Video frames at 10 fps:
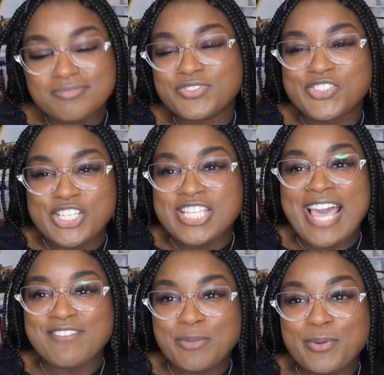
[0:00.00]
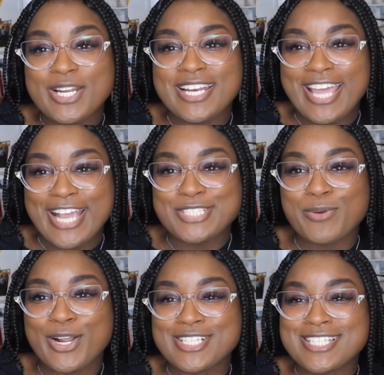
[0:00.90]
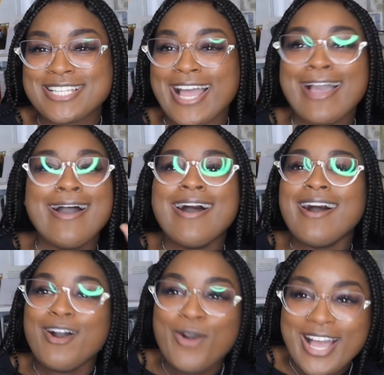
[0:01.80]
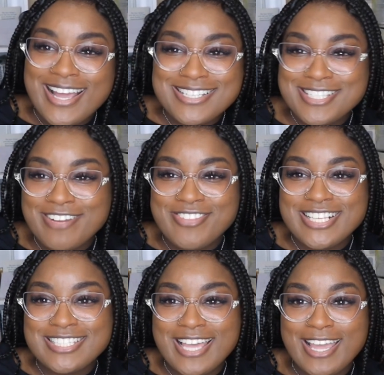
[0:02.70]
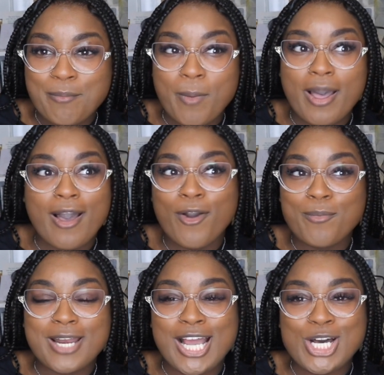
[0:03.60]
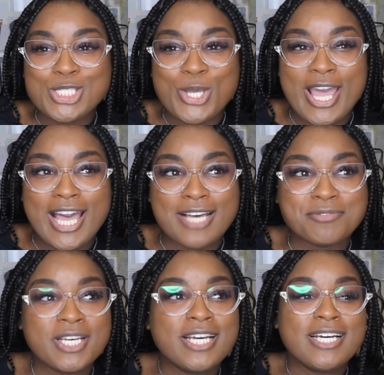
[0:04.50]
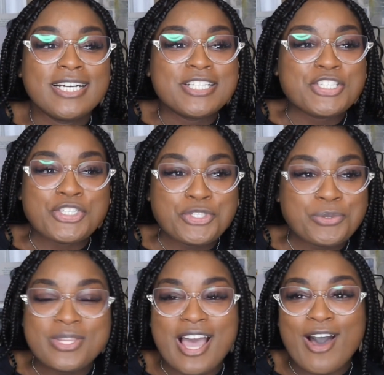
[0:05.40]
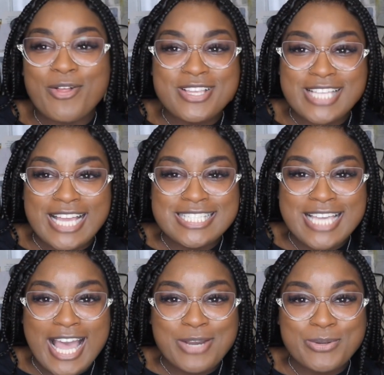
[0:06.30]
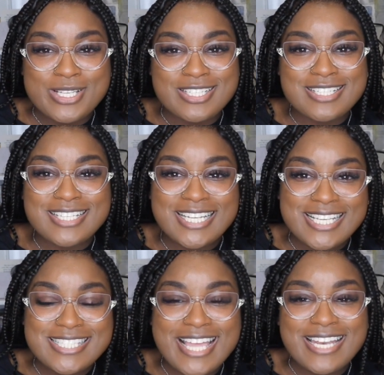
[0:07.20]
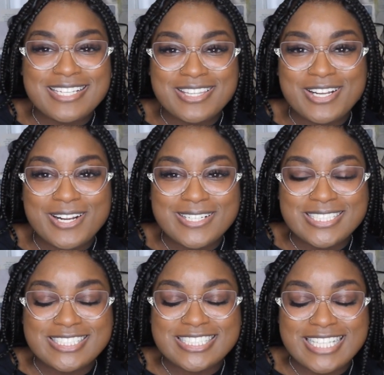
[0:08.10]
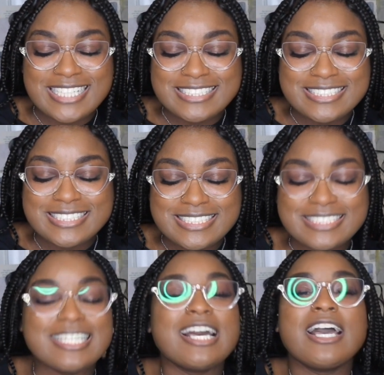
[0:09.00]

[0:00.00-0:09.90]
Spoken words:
just having to put in the extra work, because it's like, oh, I gotta study for the exam. Oh, but I also have to do all these ATI quizzes and this, that, and the third, and it's just like, ugh.